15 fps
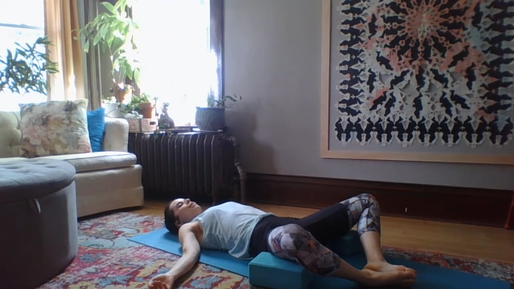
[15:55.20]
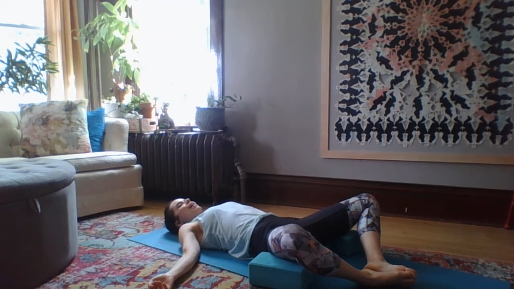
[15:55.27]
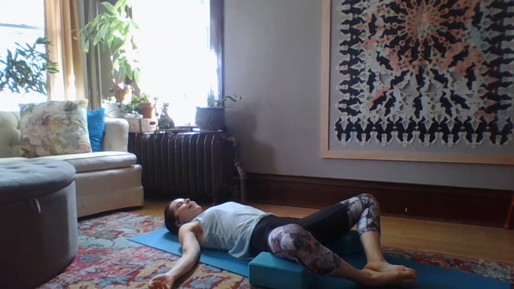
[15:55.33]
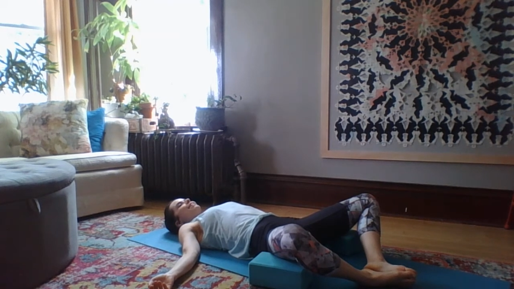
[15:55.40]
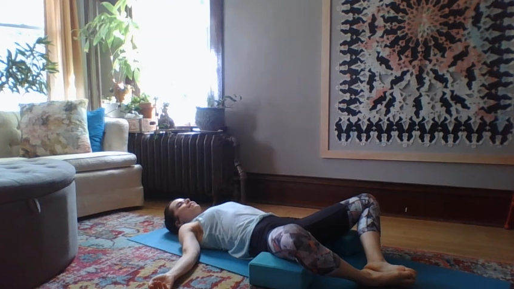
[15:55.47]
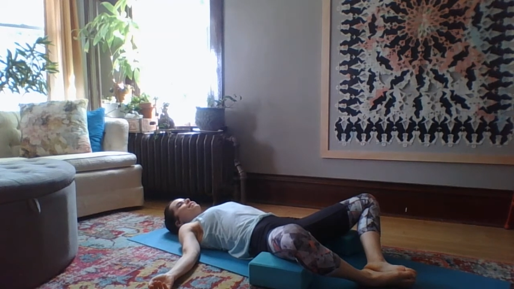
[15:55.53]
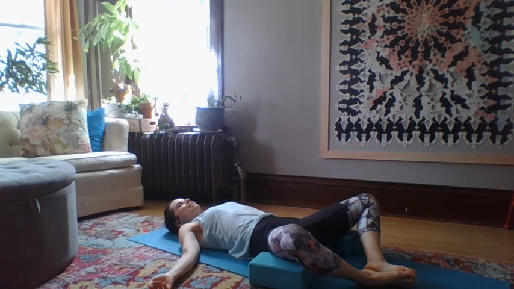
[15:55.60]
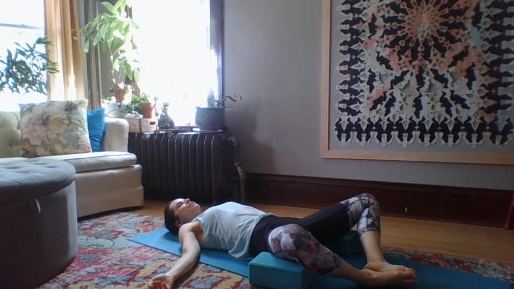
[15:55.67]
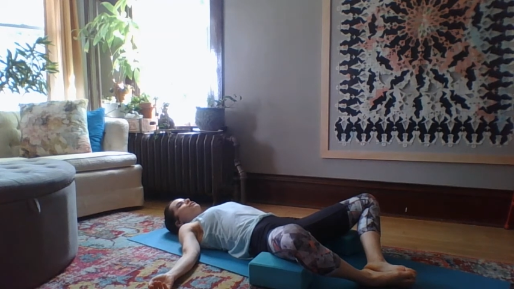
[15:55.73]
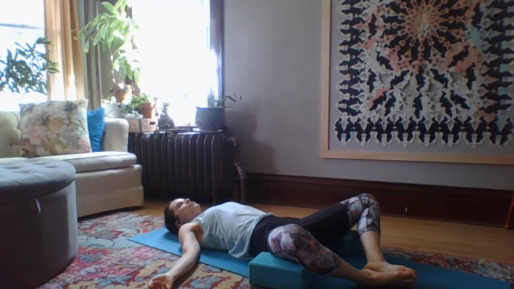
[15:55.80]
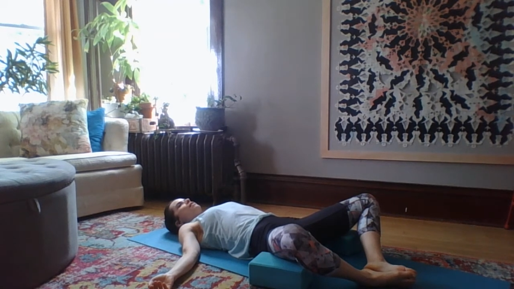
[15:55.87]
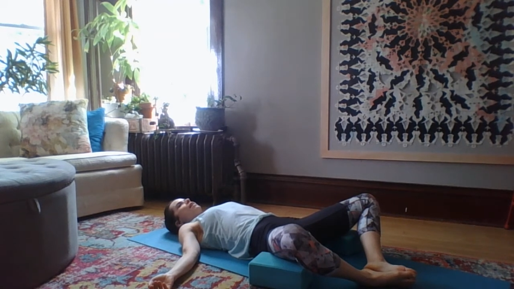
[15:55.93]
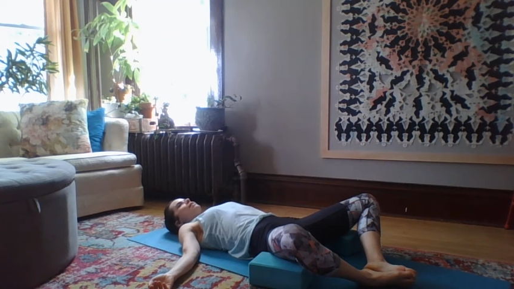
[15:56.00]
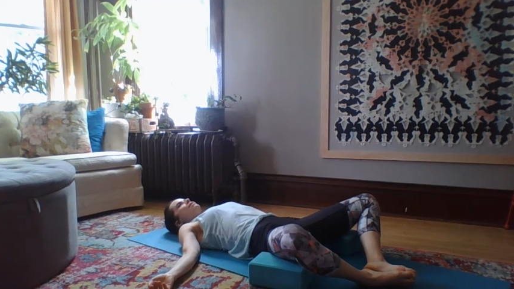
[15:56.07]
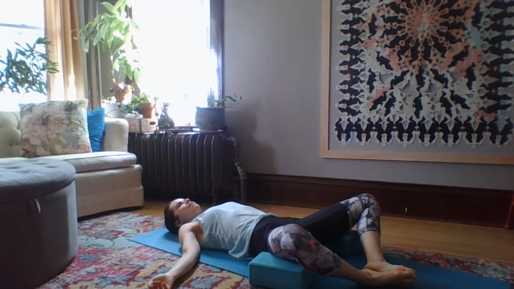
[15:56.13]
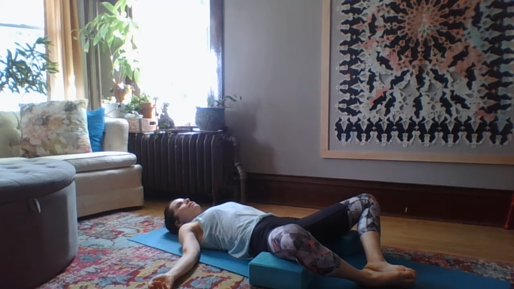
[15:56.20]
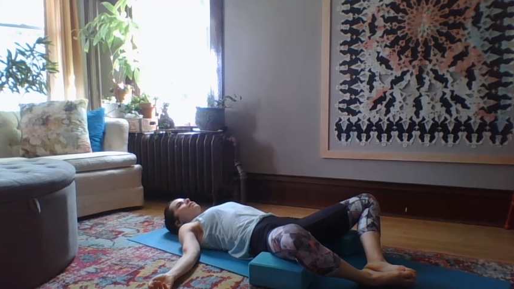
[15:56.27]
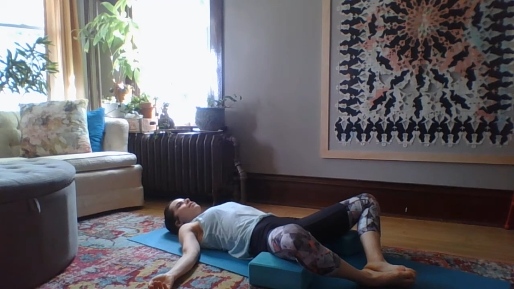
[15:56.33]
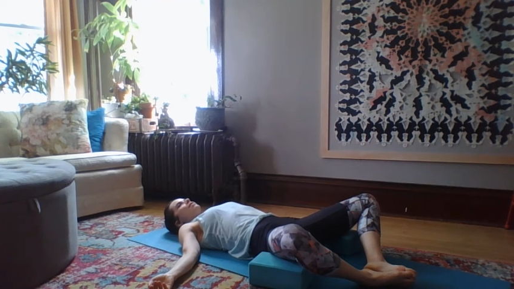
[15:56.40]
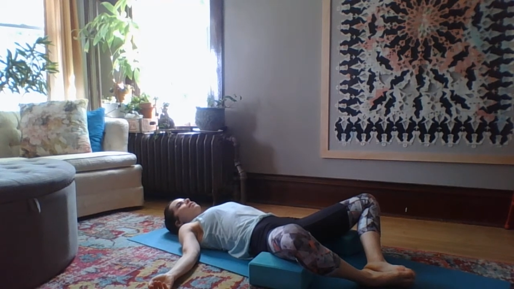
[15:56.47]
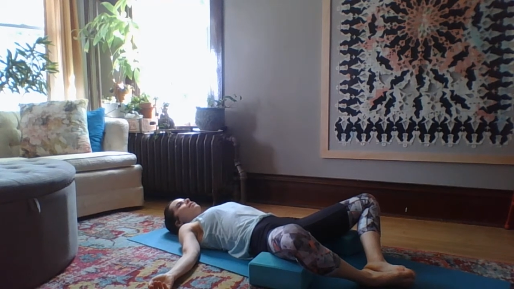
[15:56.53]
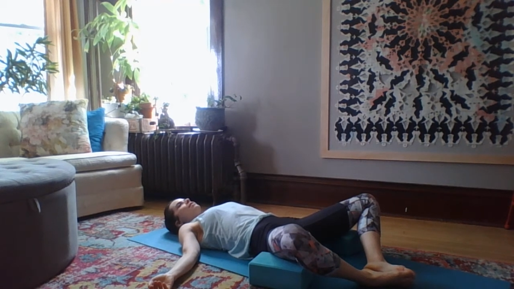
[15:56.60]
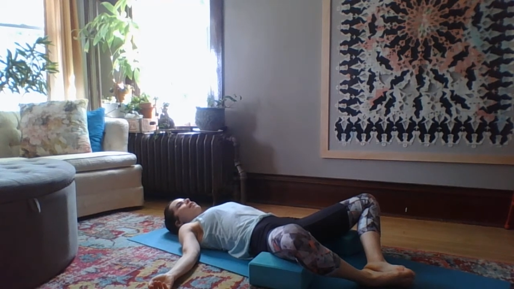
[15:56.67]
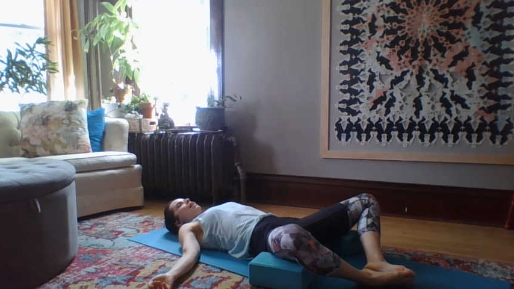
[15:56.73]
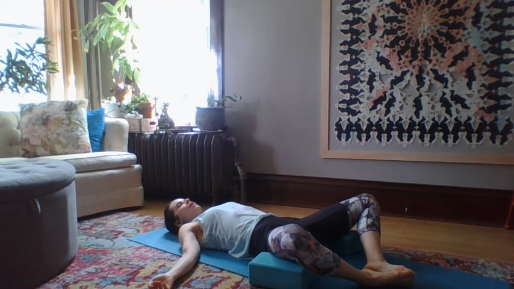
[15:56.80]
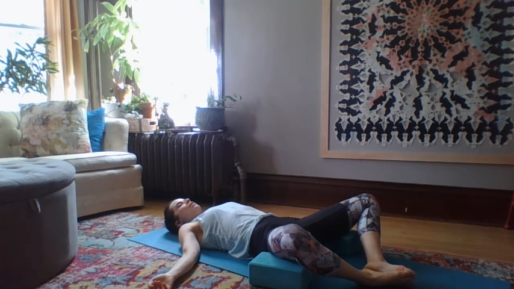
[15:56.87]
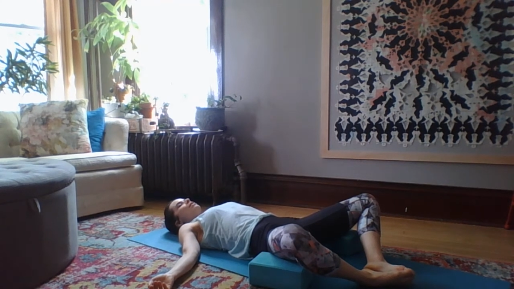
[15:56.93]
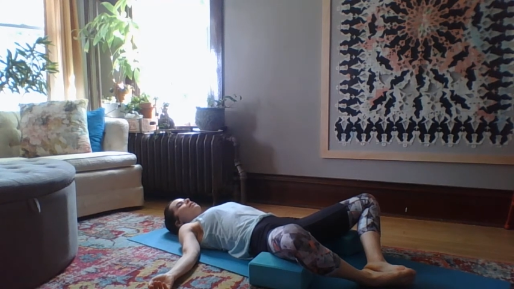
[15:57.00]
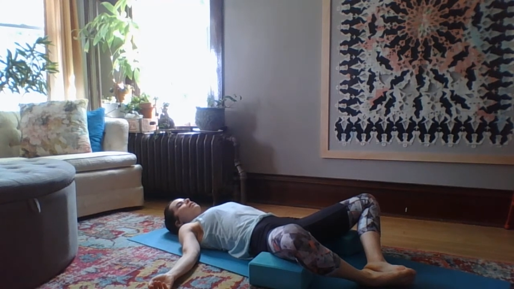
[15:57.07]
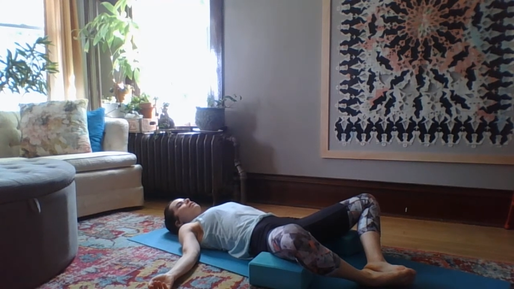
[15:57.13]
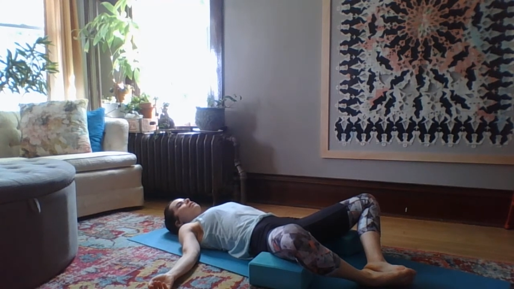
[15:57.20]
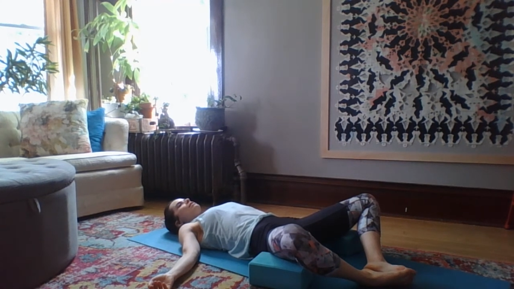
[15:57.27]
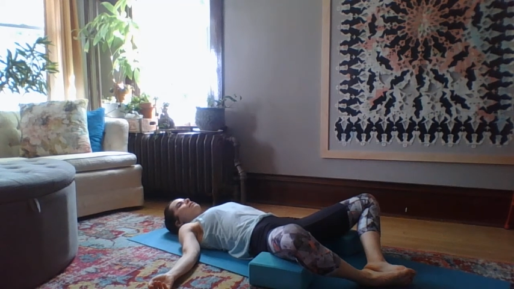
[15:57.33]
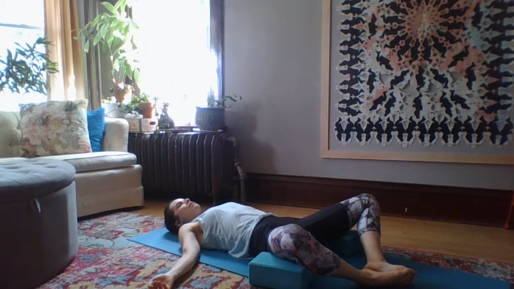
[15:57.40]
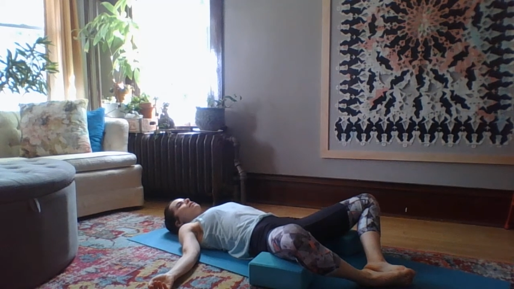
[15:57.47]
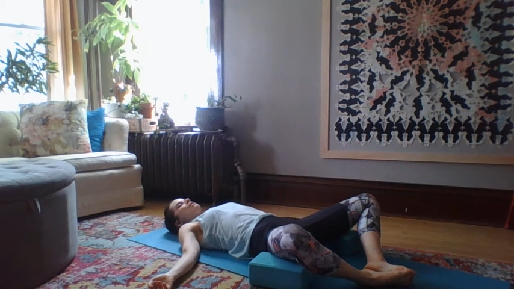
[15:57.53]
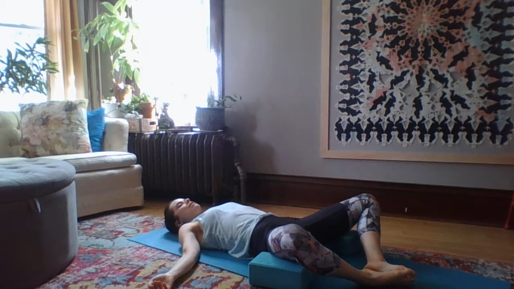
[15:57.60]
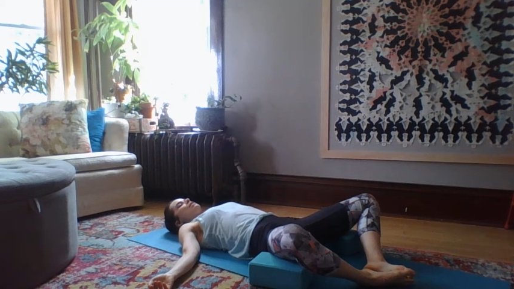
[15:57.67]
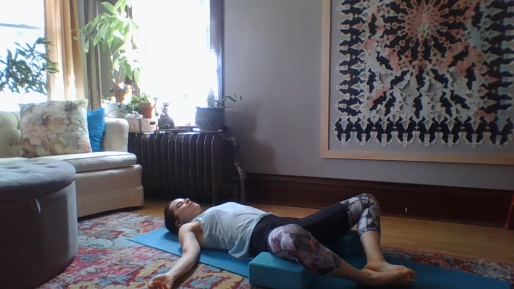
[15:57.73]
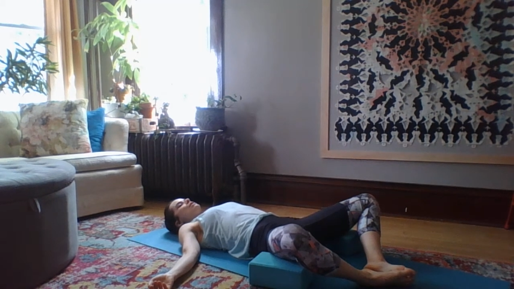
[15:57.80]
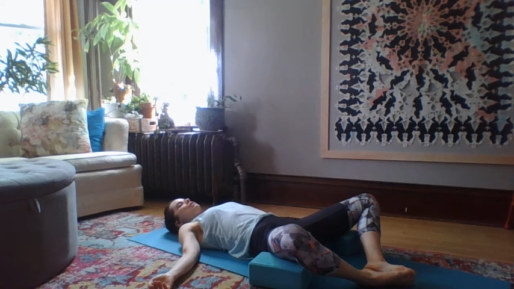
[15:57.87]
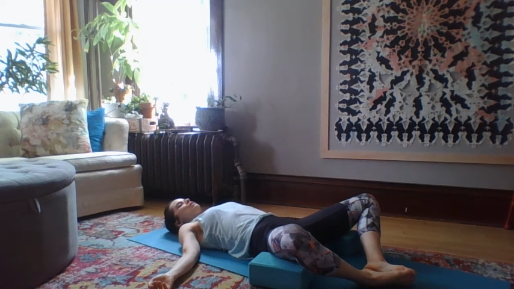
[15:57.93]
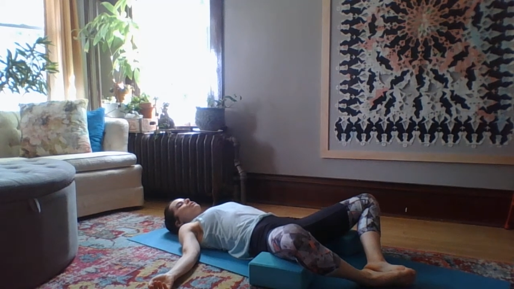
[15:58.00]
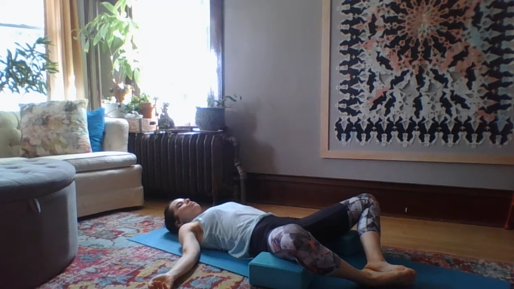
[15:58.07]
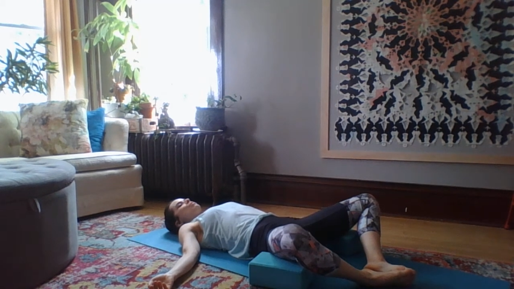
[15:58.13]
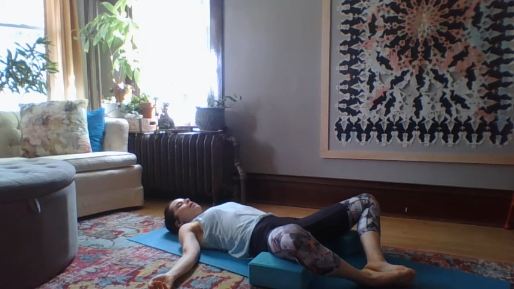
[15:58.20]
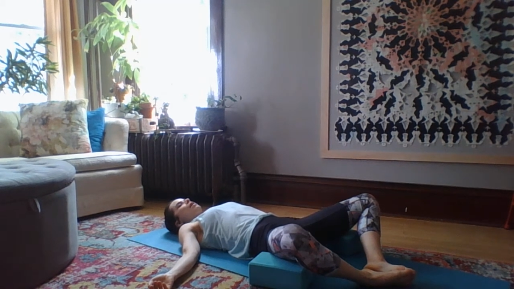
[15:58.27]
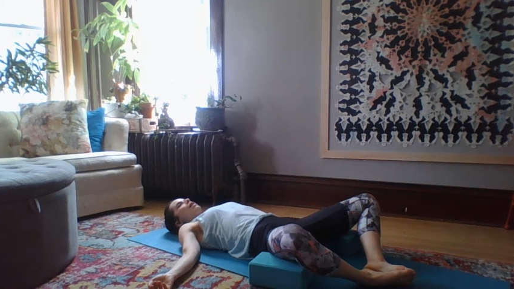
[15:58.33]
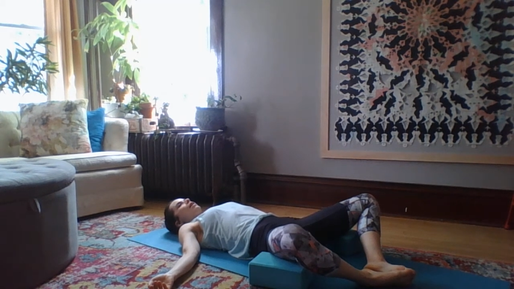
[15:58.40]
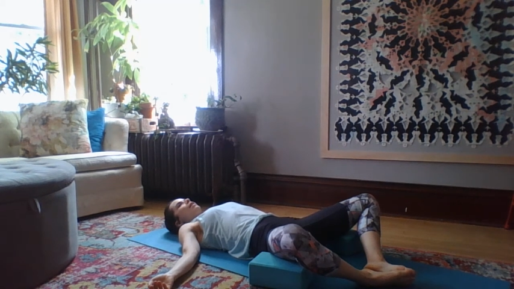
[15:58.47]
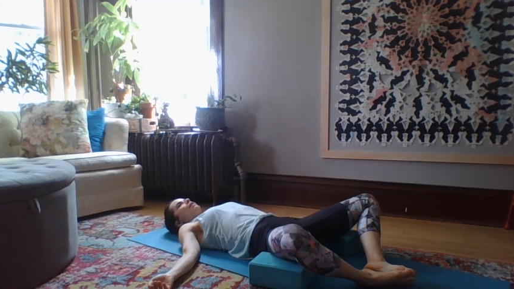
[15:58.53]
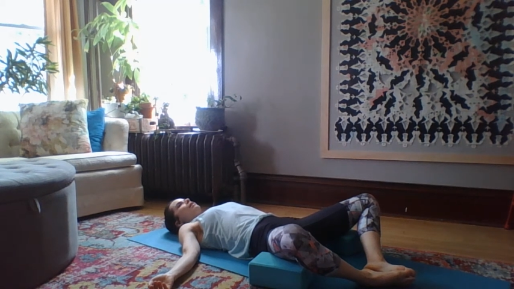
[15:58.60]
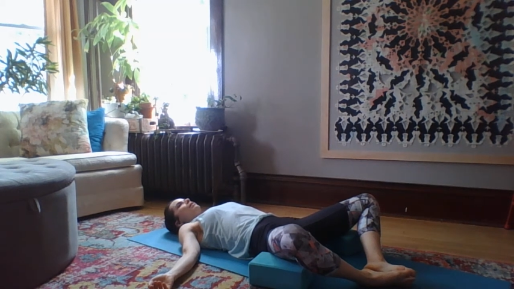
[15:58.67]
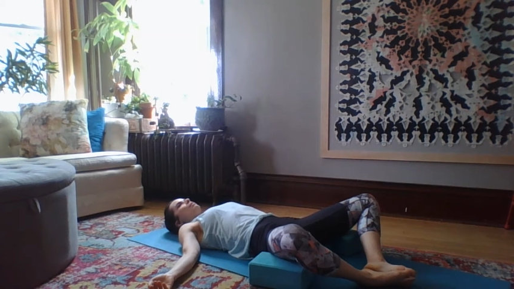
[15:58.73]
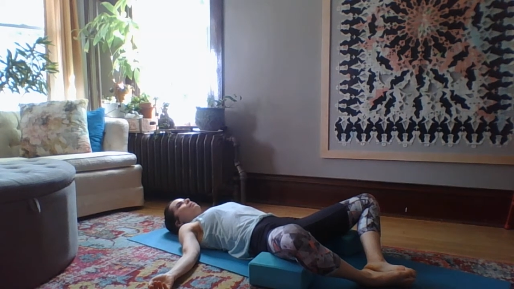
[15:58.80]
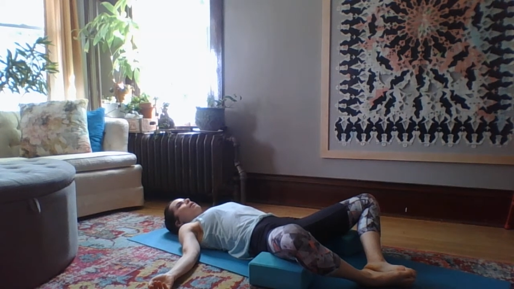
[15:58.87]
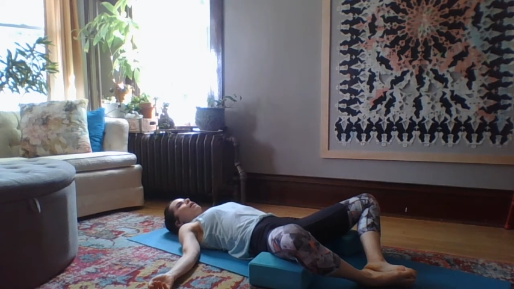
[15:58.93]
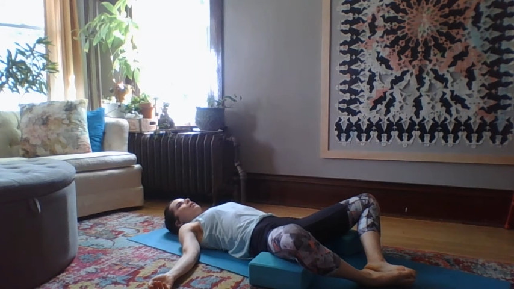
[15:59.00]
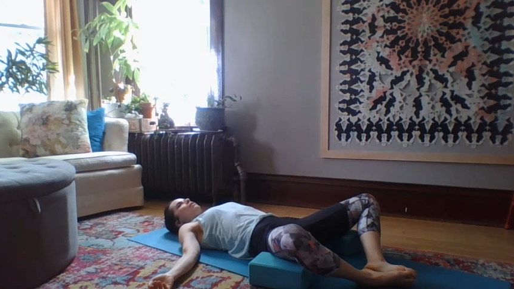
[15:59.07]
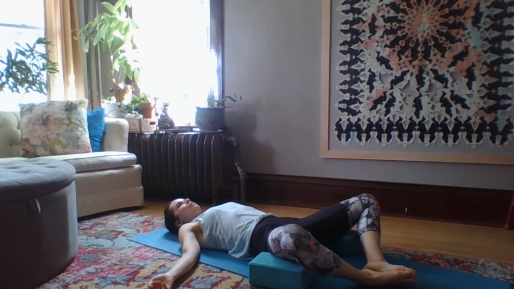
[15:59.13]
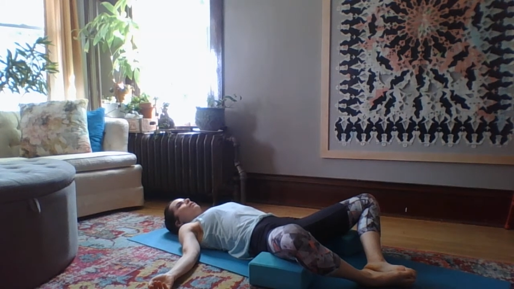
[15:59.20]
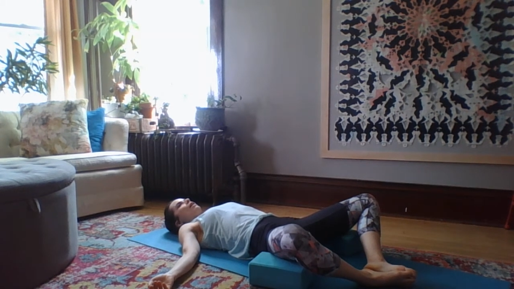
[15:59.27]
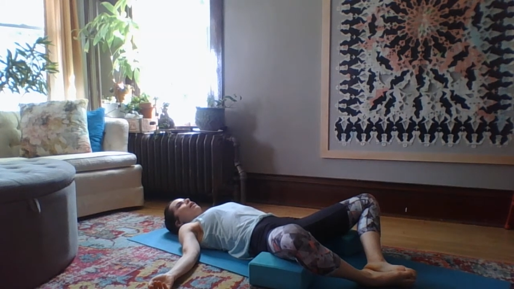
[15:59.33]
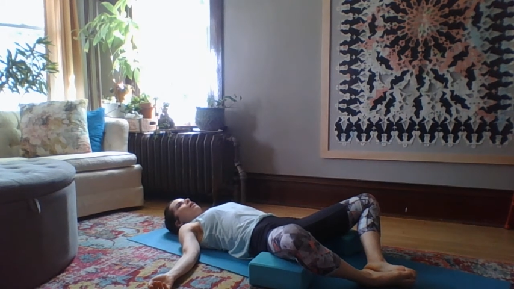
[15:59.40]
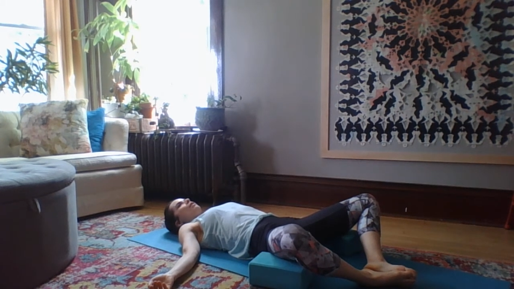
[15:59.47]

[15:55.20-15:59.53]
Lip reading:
No face is visible, so there are no lips to read.